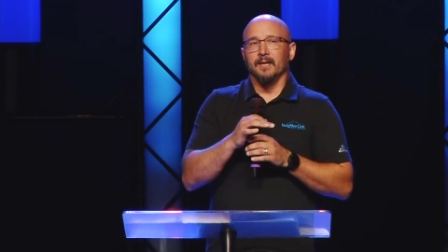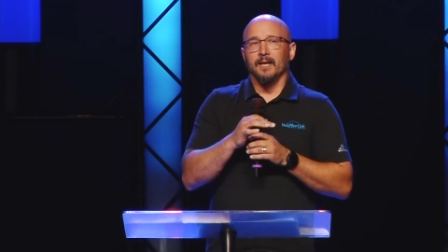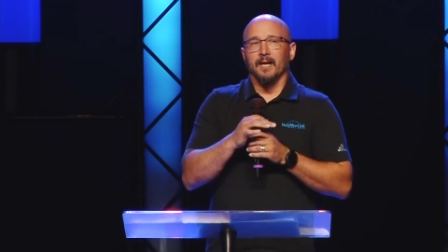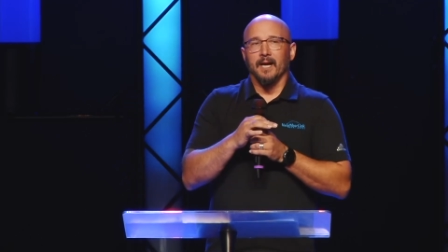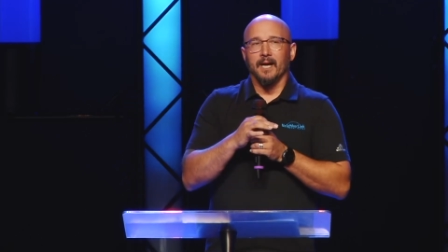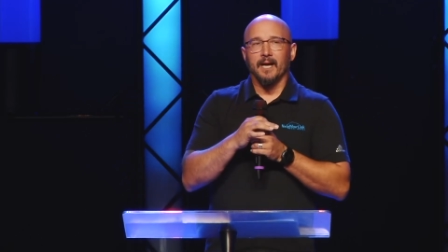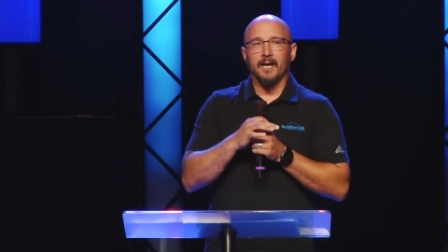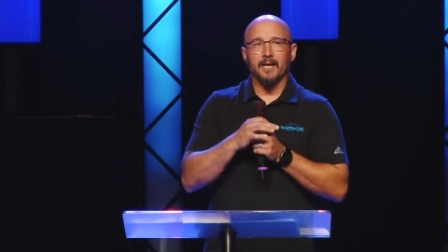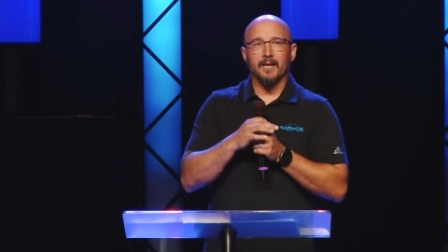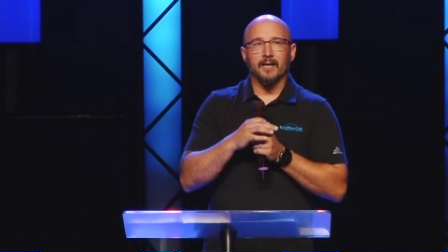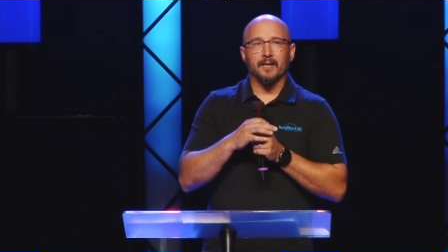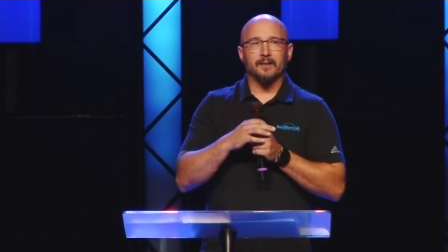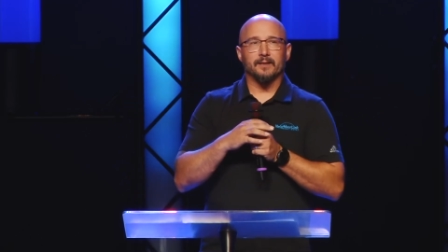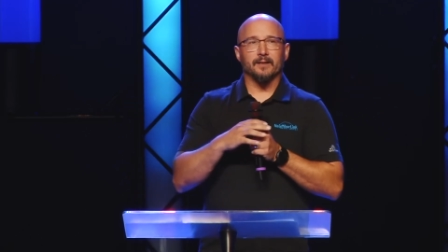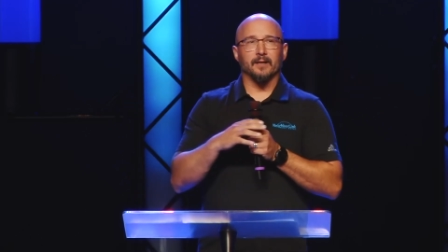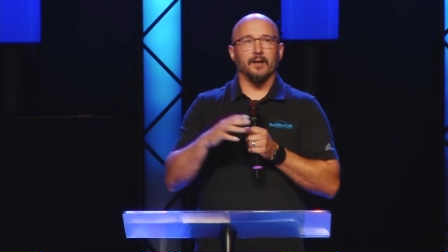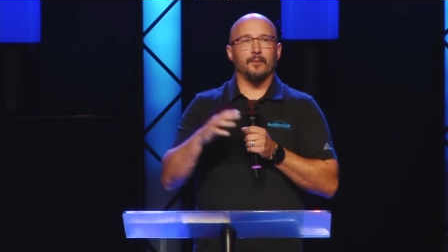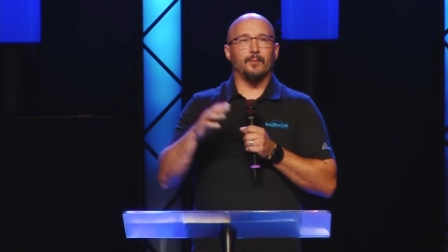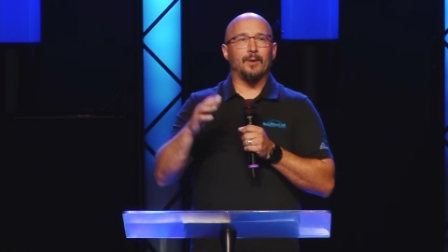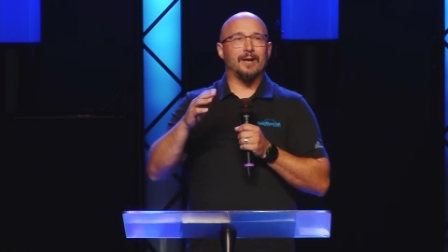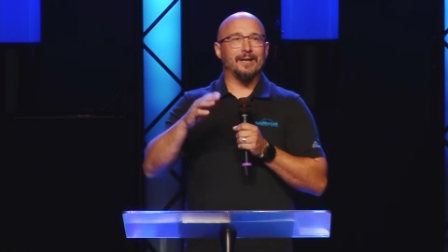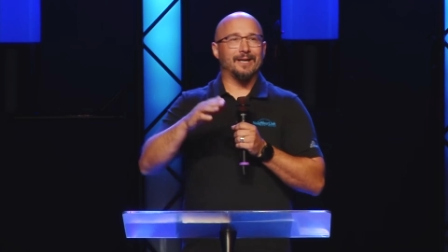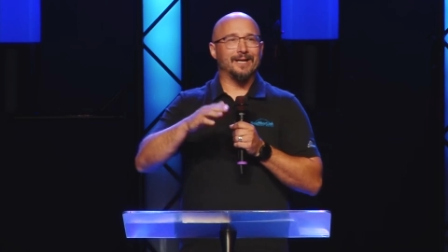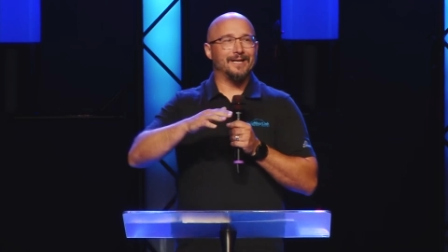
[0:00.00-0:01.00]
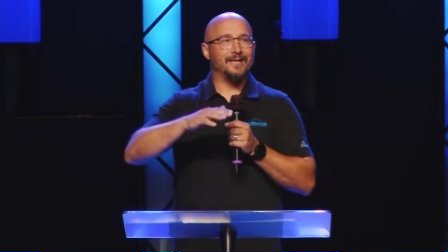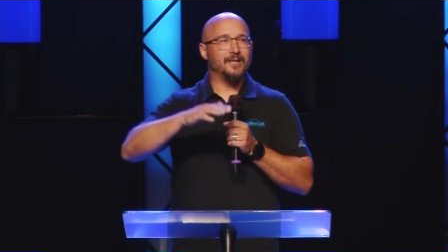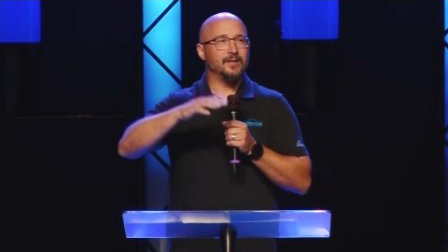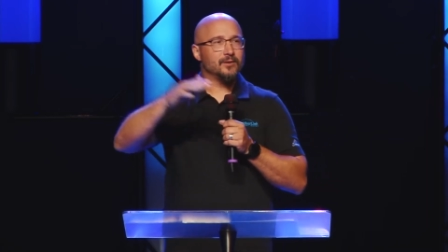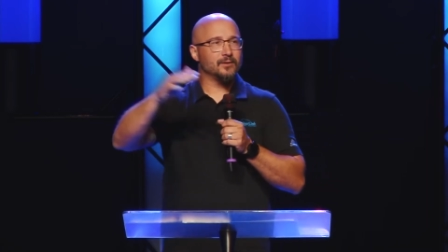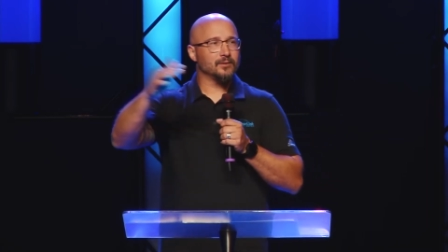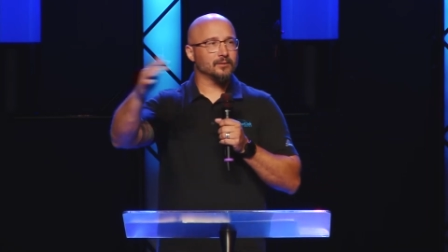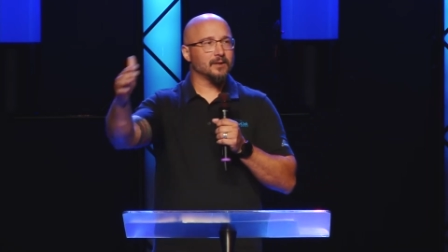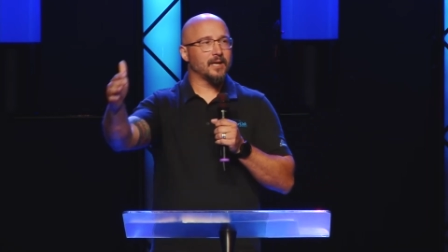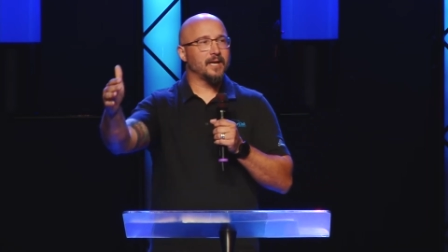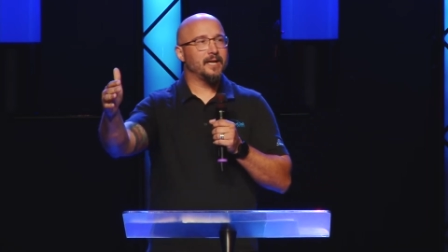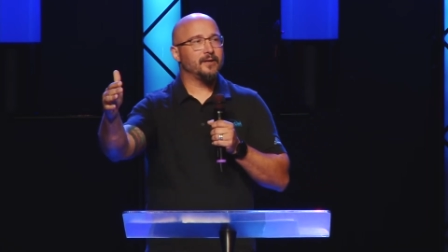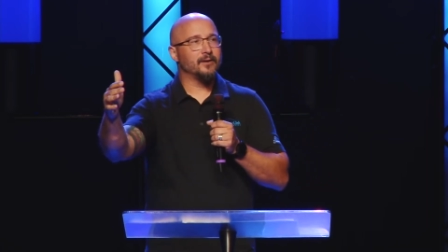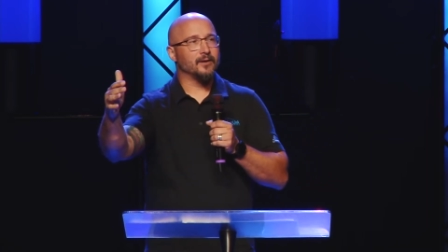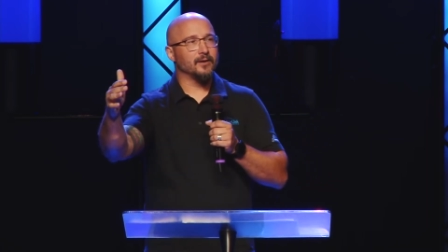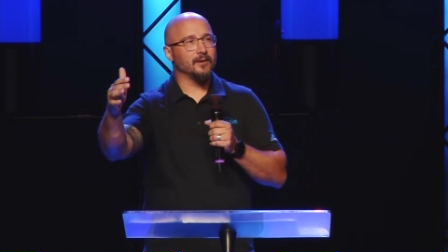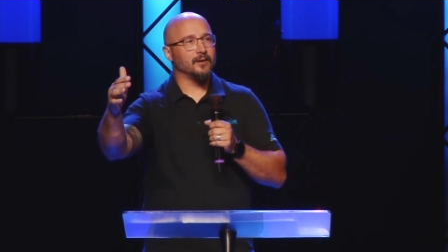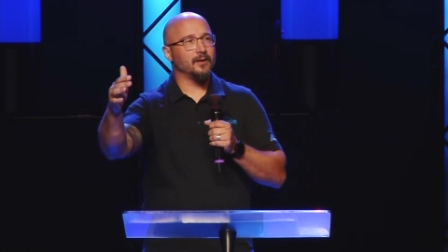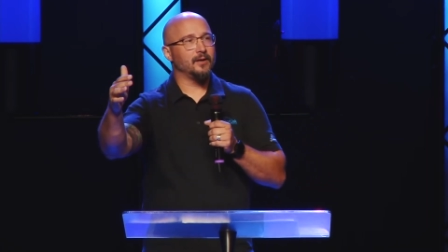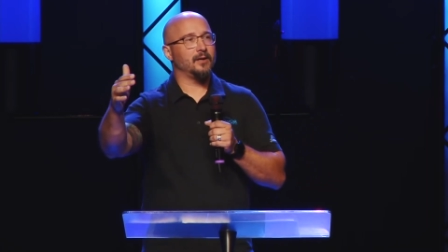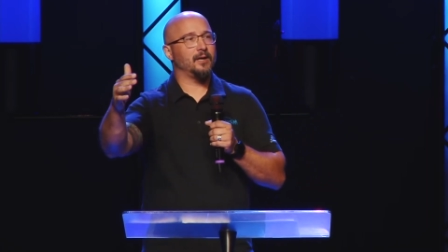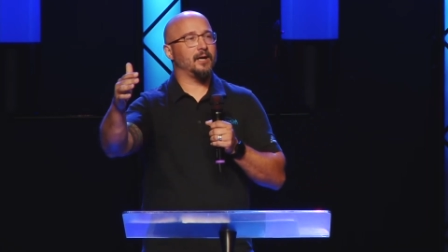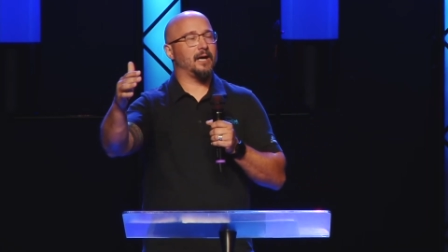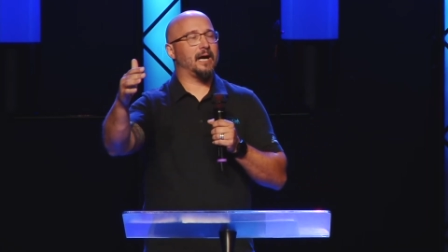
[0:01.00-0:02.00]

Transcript: And about a year later,